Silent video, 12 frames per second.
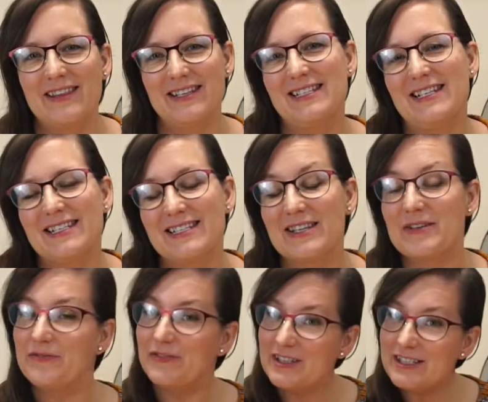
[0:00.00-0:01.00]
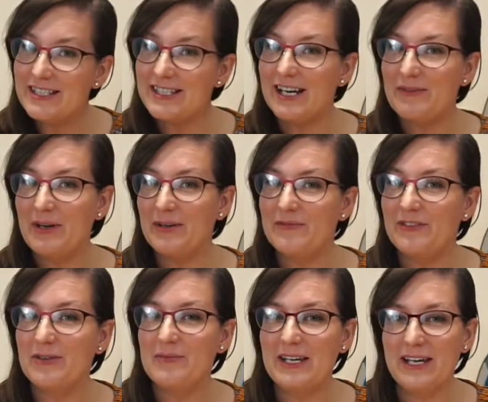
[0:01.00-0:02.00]
This is the first time I'm
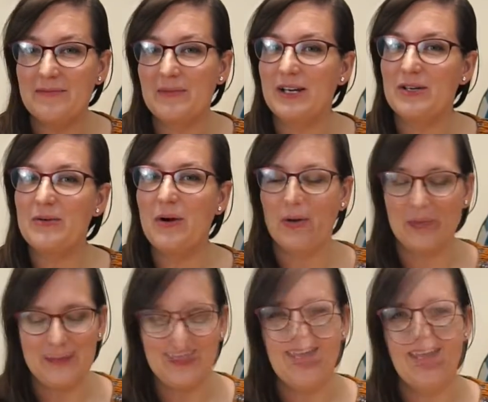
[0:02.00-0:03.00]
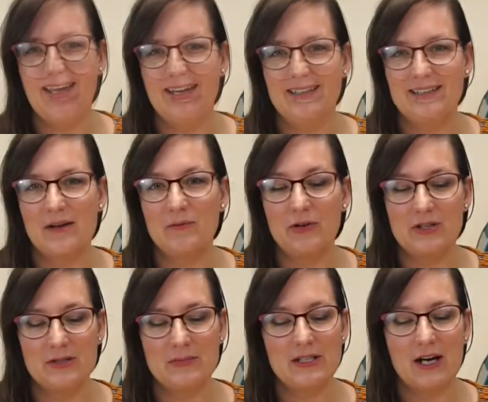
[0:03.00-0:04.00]
filming in my new home, and I'm going
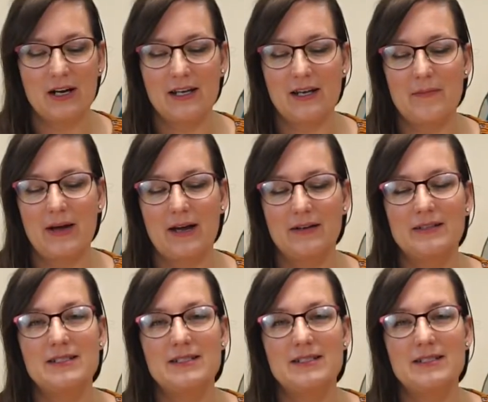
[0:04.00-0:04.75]
to be talking about